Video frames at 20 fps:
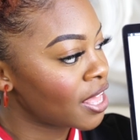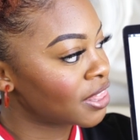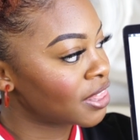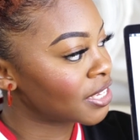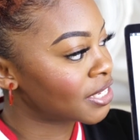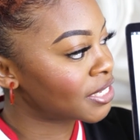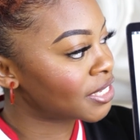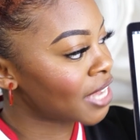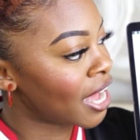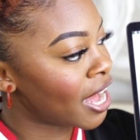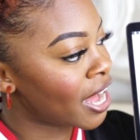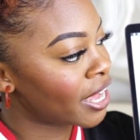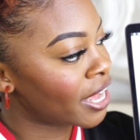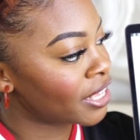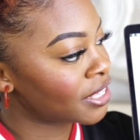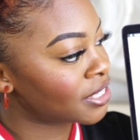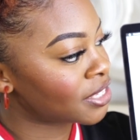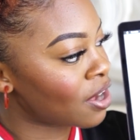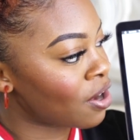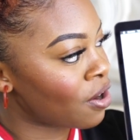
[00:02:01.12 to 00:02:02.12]
the
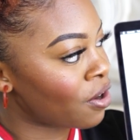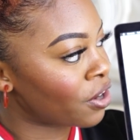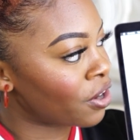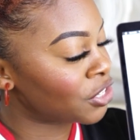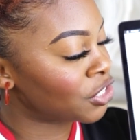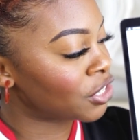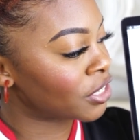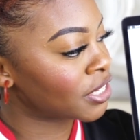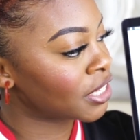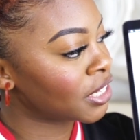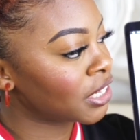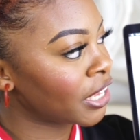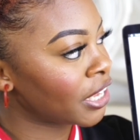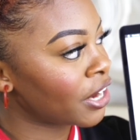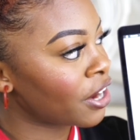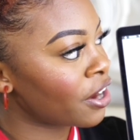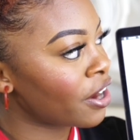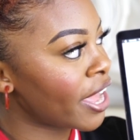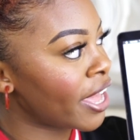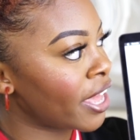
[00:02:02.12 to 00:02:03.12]
sides are just
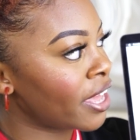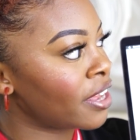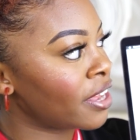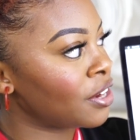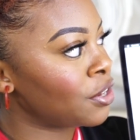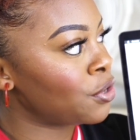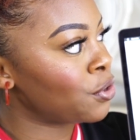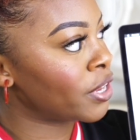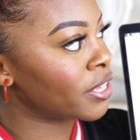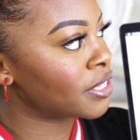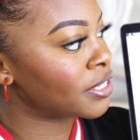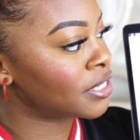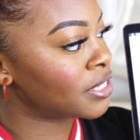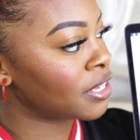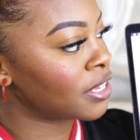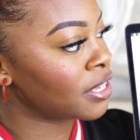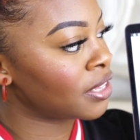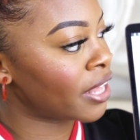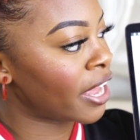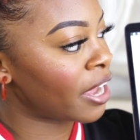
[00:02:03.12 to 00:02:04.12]
clear and you can
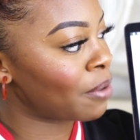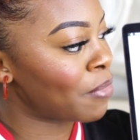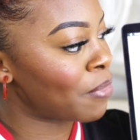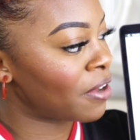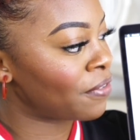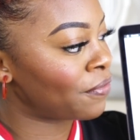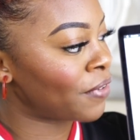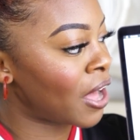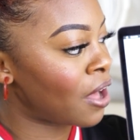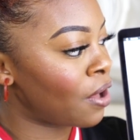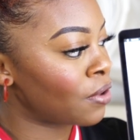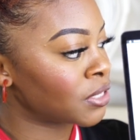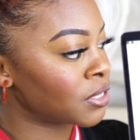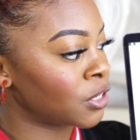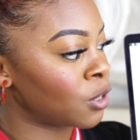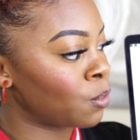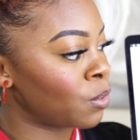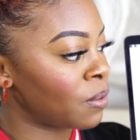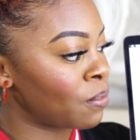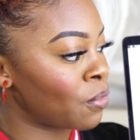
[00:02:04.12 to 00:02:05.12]
see like my files a
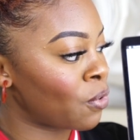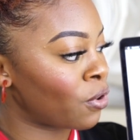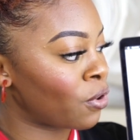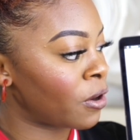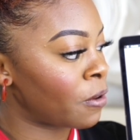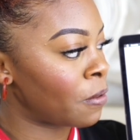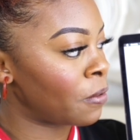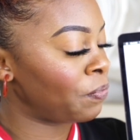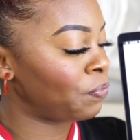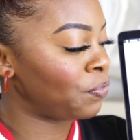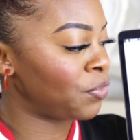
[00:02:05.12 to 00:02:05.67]
little bit more